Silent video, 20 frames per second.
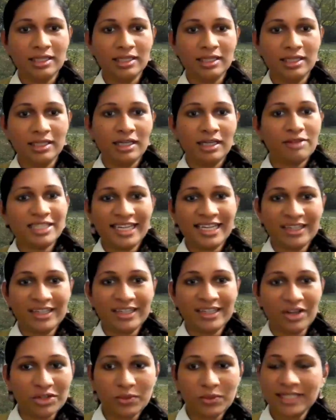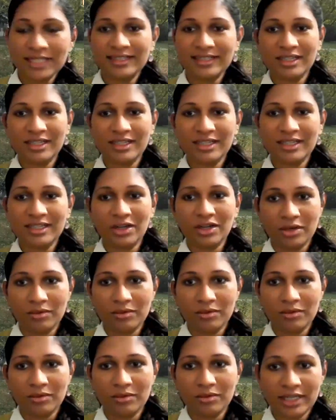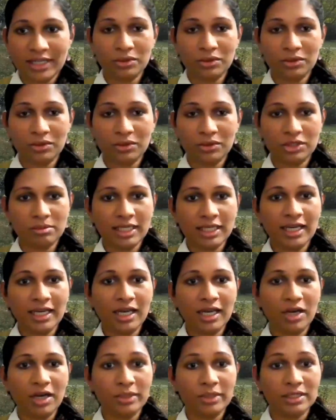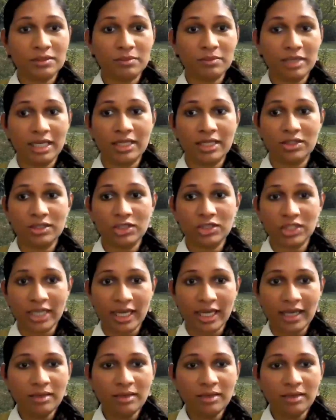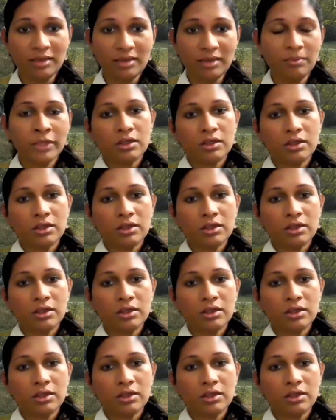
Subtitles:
I've seen on Twitter, on various social media, how it's been shared.